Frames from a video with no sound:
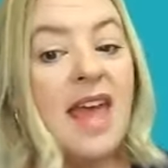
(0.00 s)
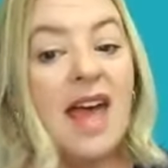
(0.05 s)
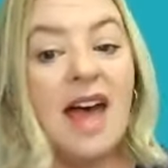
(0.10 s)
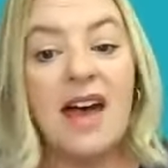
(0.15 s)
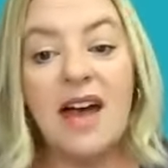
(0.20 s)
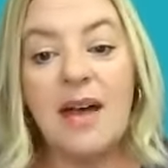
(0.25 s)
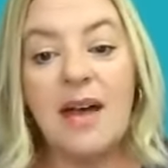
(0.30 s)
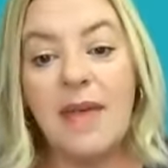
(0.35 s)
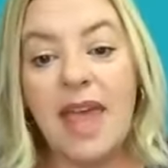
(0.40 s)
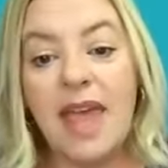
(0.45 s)

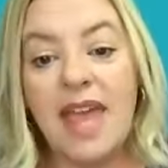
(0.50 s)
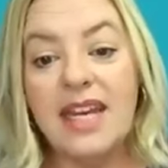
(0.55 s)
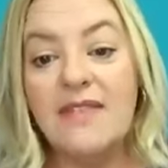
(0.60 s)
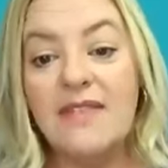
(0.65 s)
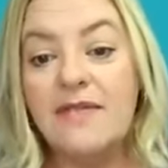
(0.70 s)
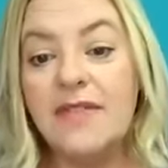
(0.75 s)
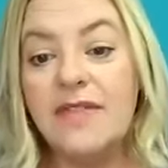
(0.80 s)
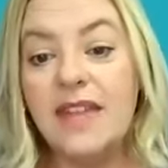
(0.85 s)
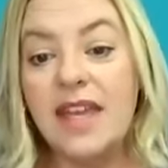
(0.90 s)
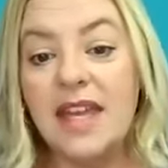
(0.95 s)
Um, and
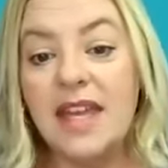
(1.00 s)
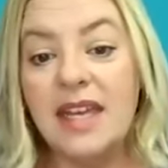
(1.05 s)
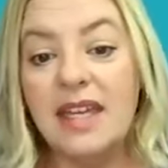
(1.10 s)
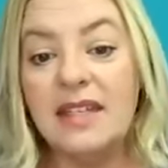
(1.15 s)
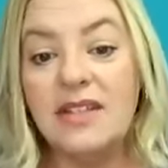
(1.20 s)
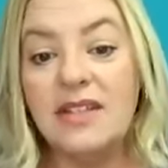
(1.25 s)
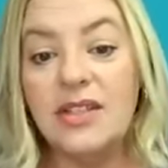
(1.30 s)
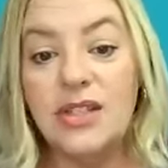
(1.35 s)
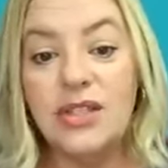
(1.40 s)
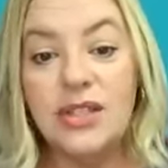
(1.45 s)
if
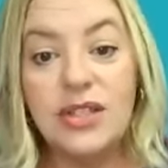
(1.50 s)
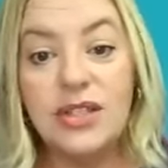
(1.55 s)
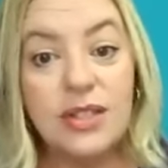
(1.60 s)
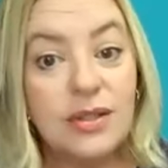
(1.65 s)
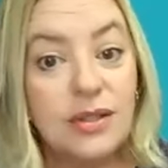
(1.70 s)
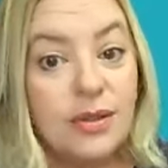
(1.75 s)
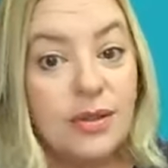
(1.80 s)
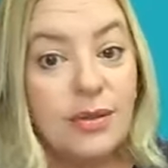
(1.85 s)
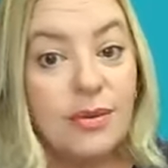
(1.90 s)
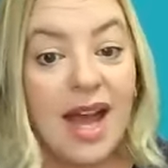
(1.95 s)
they
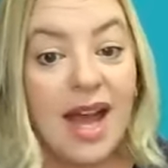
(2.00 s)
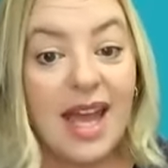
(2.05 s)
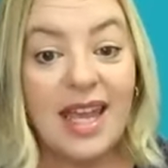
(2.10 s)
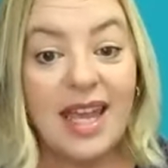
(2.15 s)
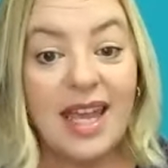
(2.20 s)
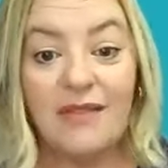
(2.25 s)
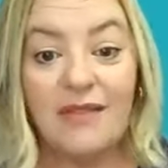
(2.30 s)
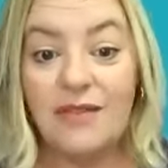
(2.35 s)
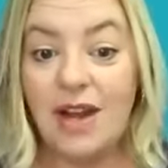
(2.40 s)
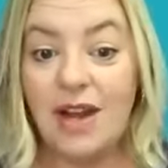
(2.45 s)
do, I
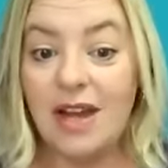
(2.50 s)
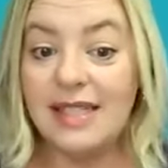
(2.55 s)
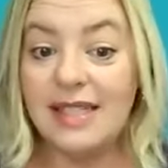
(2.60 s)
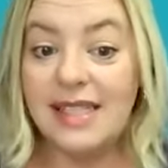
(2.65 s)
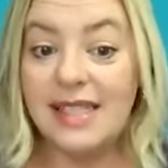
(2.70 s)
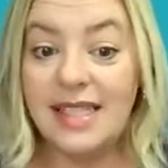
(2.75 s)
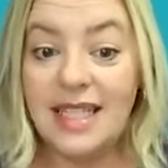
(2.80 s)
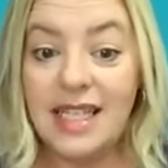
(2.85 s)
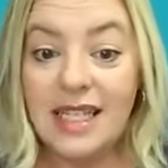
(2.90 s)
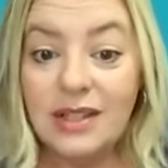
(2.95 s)
have not
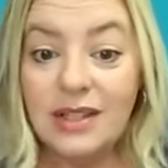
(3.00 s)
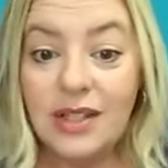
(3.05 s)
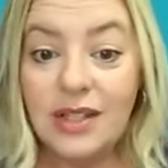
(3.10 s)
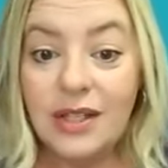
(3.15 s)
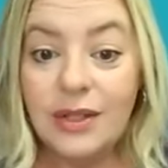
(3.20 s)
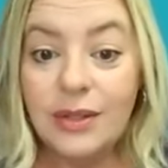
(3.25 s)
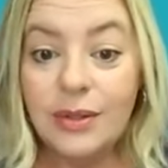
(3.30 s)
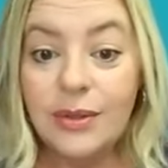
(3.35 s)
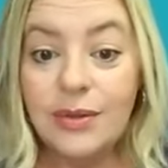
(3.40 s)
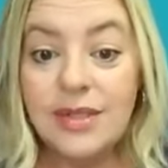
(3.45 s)
seen
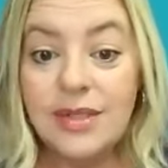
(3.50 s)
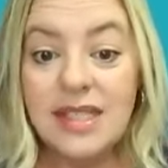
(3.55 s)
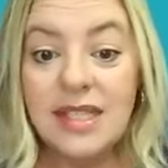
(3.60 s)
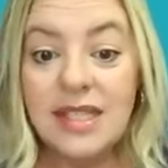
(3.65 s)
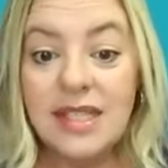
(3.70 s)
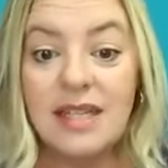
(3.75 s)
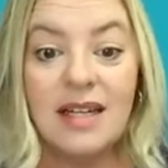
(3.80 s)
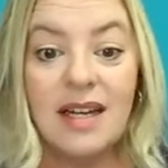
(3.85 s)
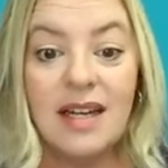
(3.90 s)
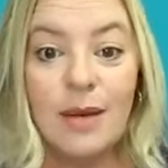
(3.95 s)
those.
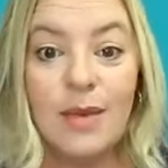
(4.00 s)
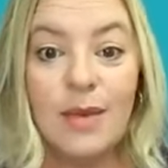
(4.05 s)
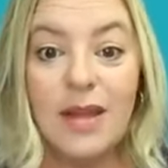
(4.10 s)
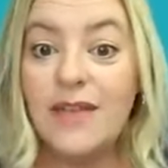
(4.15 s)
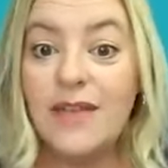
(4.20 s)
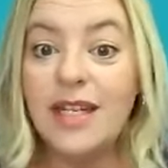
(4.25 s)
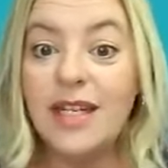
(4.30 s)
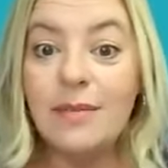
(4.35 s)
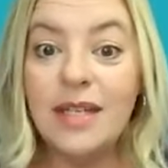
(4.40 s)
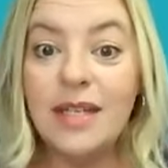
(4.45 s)
Um,
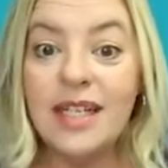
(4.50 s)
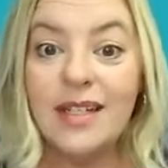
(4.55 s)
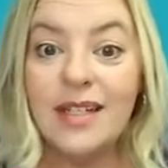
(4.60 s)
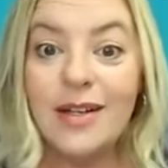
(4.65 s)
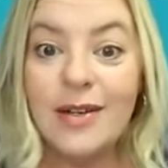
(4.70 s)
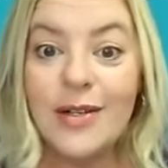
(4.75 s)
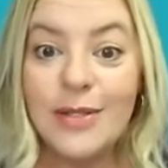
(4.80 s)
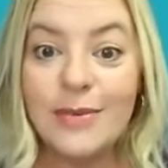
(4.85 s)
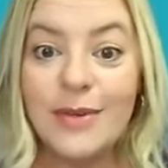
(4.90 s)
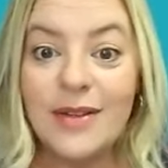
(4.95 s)
if anybody
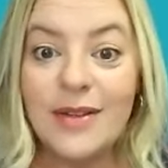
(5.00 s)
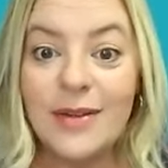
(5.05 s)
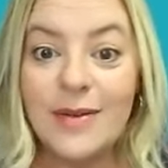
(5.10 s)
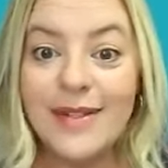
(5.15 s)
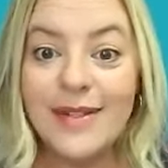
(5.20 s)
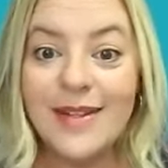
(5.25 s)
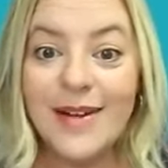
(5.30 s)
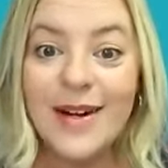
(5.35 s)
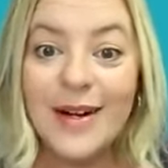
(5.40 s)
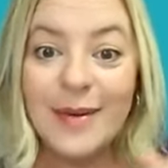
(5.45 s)
knows where
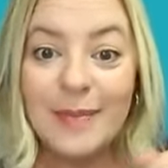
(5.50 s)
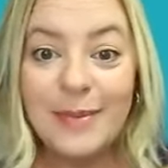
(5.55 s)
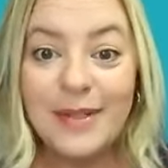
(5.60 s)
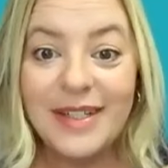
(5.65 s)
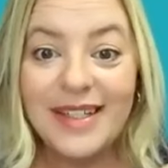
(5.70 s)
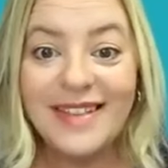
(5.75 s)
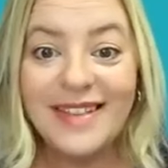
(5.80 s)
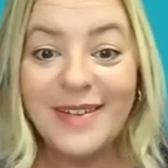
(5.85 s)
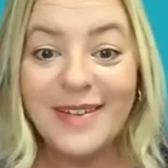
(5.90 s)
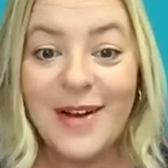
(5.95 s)
those are, put
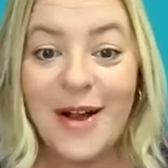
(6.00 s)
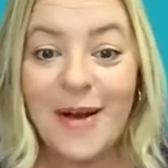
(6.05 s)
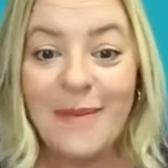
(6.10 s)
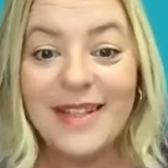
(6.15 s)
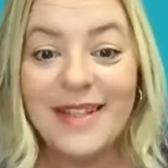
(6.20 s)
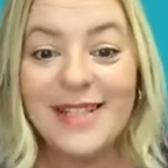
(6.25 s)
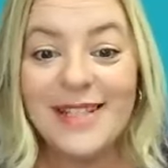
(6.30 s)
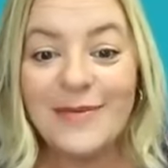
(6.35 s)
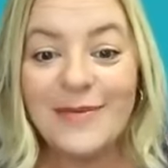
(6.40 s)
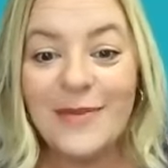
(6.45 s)
it in the
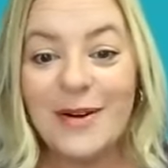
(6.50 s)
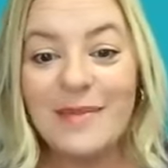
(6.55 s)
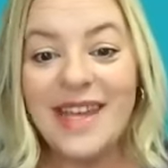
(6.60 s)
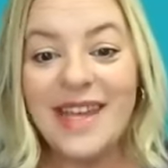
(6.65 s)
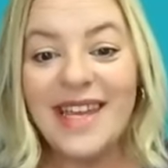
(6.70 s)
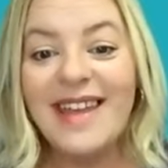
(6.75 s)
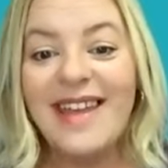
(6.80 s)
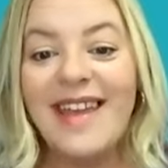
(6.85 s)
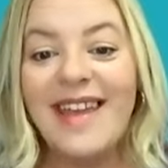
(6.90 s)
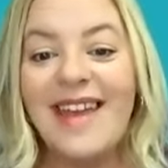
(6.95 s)
comments for
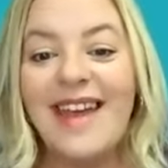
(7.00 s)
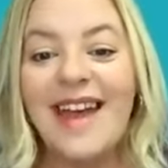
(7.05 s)
me.